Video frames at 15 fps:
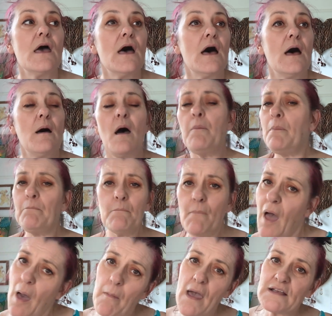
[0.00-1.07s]

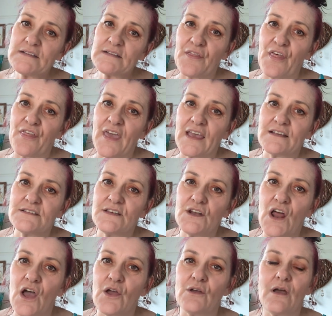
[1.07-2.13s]
amongst other things. You
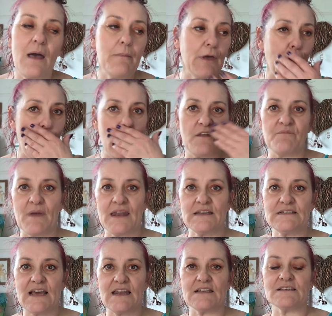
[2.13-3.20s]
know, I'm a girl of
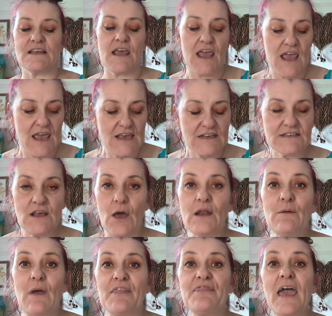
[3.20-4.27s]
many talents. So
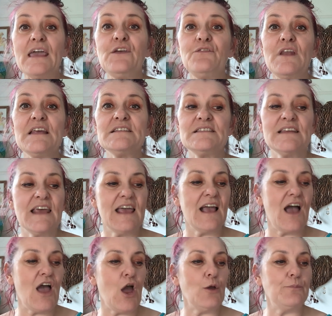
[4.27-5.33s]
anyway, thank you for listening.
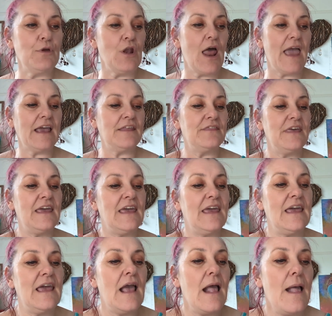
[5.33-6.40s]
I hope you like
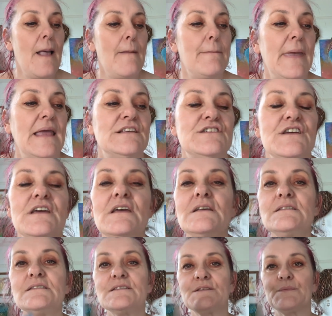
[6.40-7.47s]
the
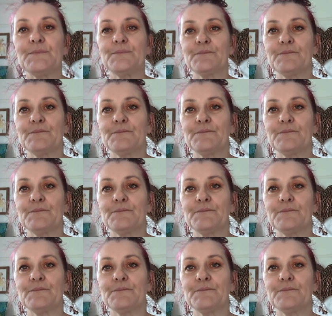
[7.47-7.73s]
pictures.